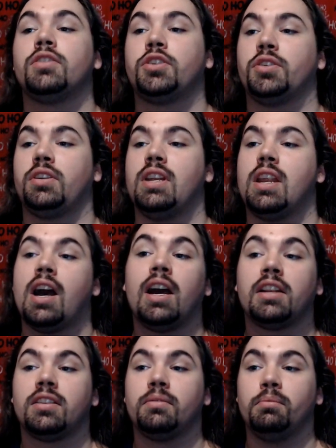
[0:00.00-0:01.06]
should
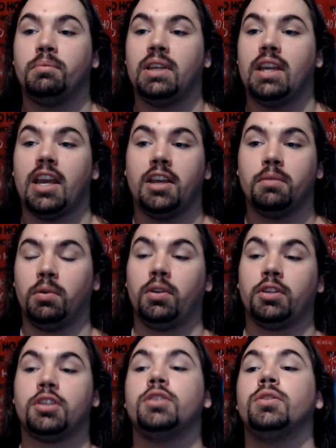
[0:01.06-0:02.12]
not be
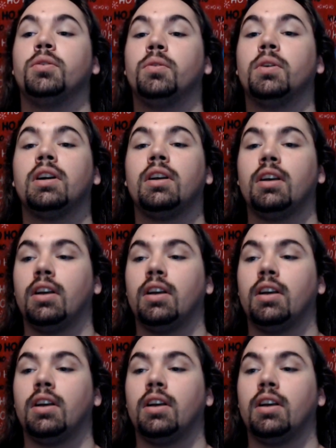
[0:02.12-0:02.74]
able to